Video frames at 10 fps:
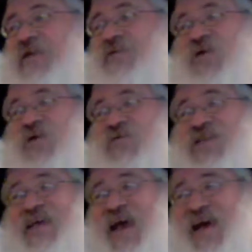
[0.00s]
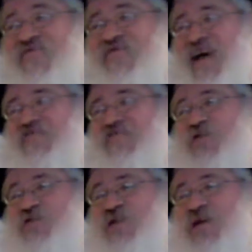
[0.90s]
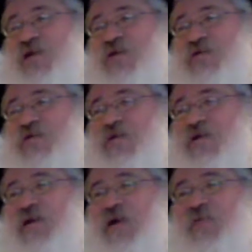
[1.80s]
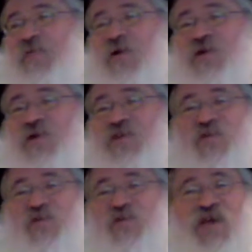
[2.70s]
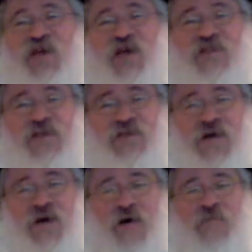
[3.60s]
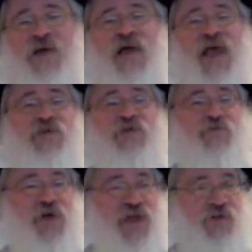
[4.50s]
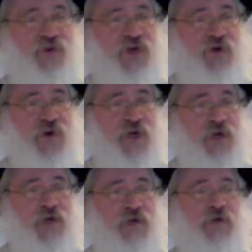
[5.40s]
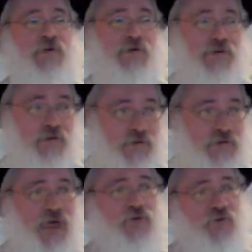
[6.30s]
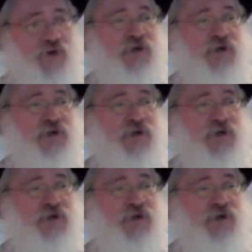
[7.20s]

you don't really have to have Mashiach. Because if Mashiach didn't come and your pain went away, that would be